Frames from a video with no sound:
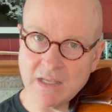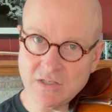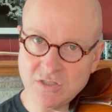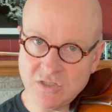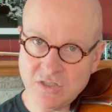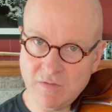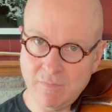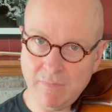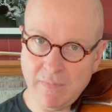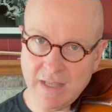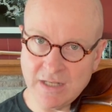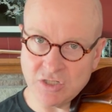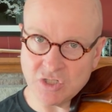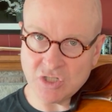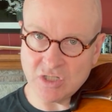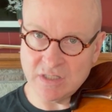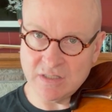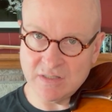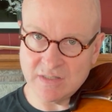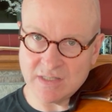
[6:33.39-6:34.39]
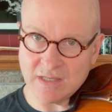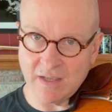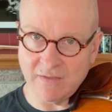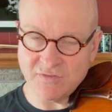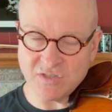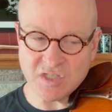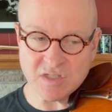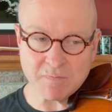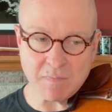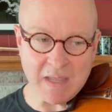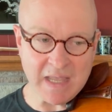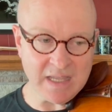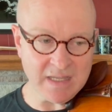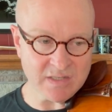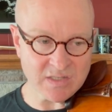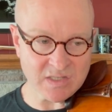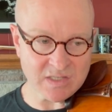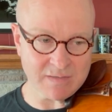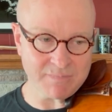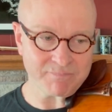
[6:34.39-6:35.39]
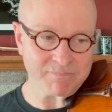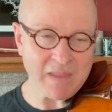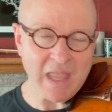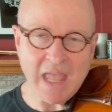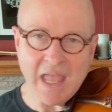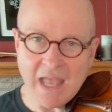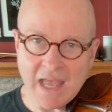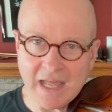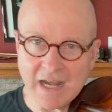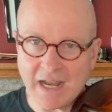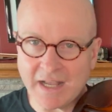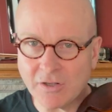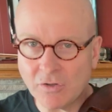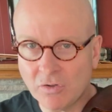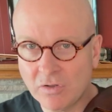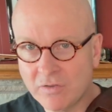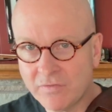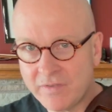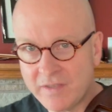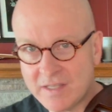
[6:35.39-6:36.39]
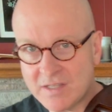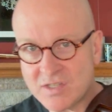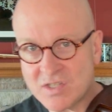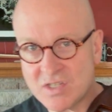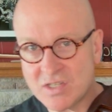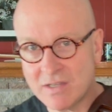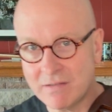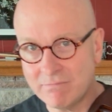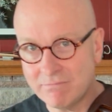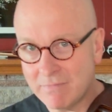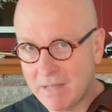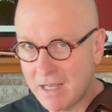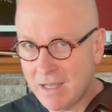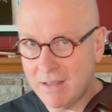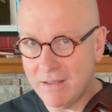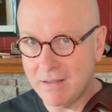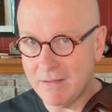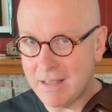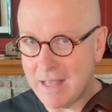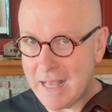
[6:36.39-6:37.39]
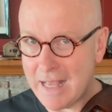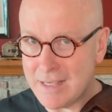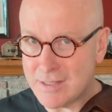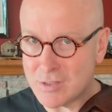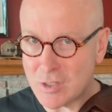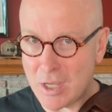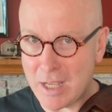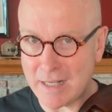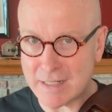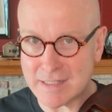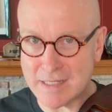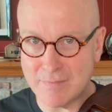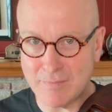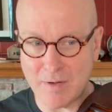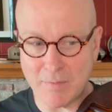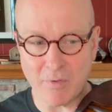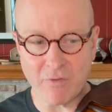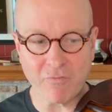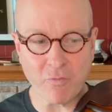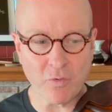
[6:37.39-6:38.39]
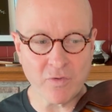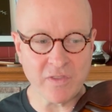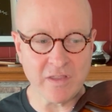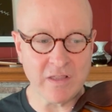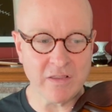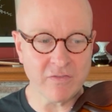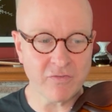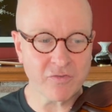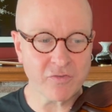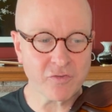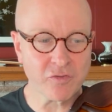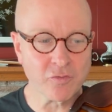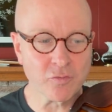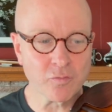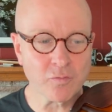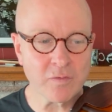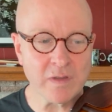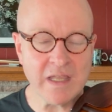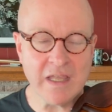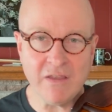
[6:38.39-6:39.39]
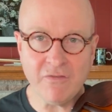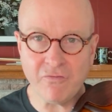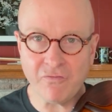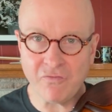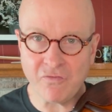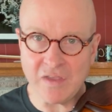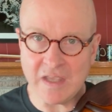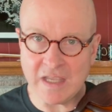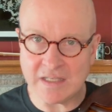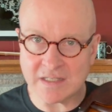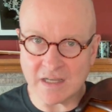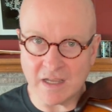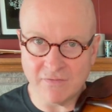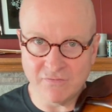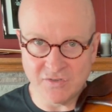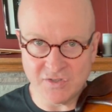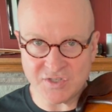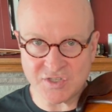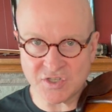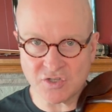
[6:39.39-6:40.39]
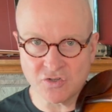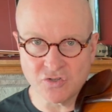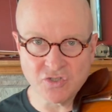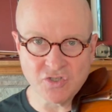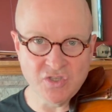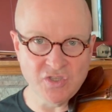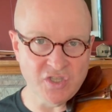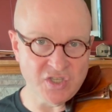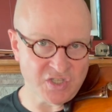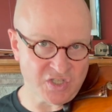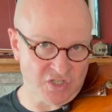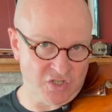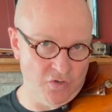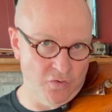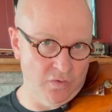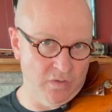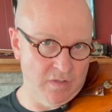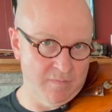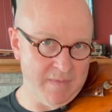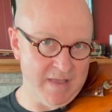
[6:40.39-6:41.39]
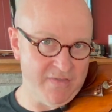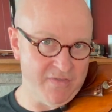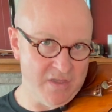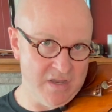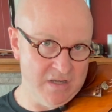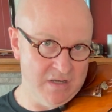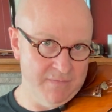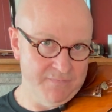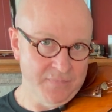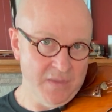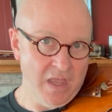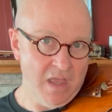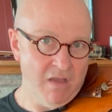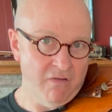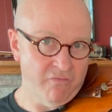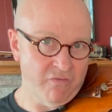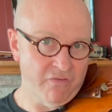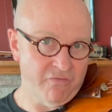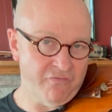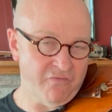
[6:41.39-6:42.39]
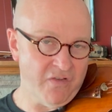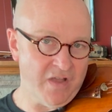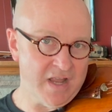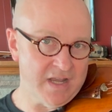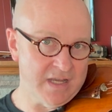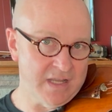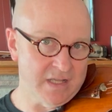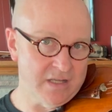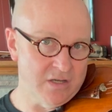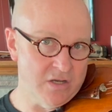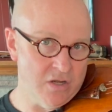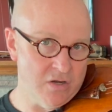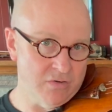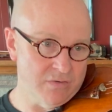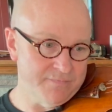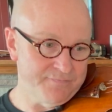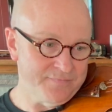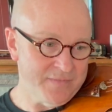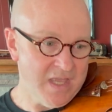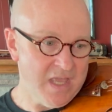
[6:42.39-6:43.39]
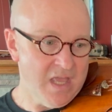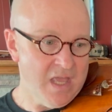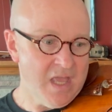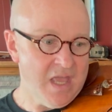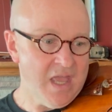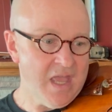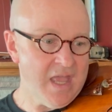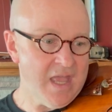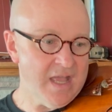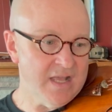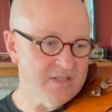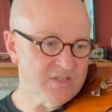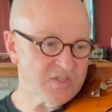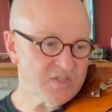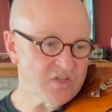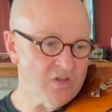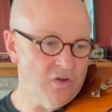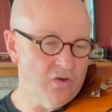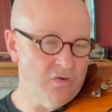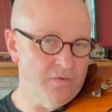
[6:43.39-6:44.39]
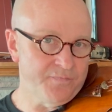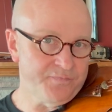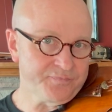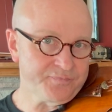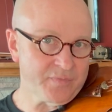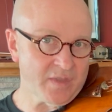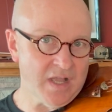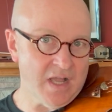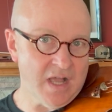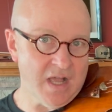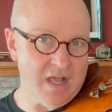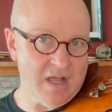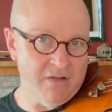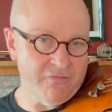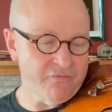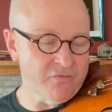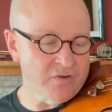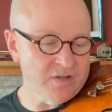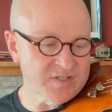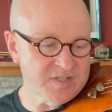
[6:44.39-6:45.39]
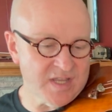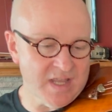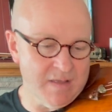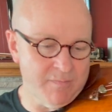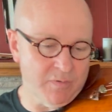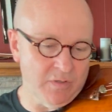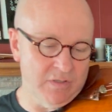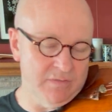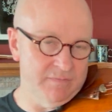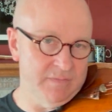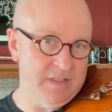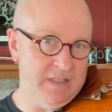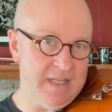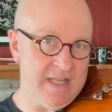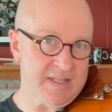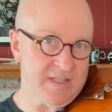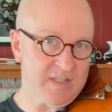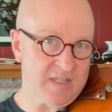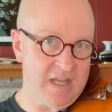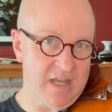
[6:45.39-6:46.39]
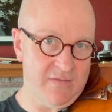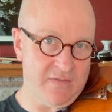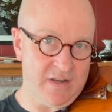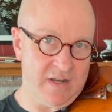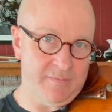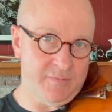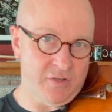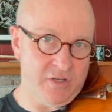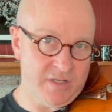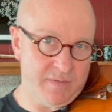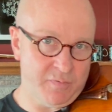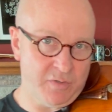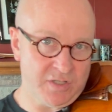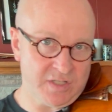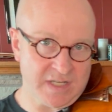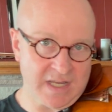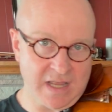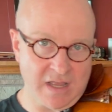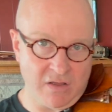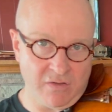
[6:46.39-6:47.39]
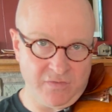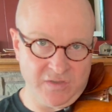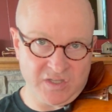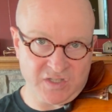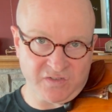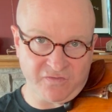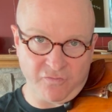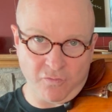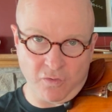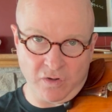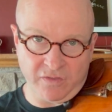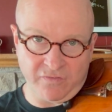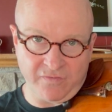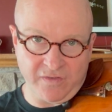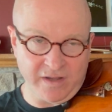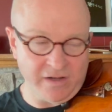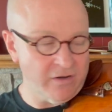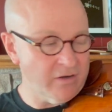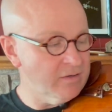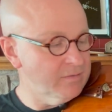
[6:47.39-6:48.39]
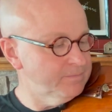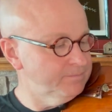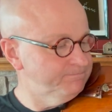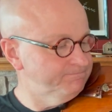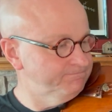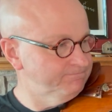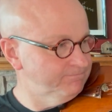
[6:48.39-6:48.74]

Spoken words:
dimensions of space. And I call this, as axiom number 4, the 3 feet of the stool method for finding a note. And so, for example, let's say that I'm going to put down this 4th finger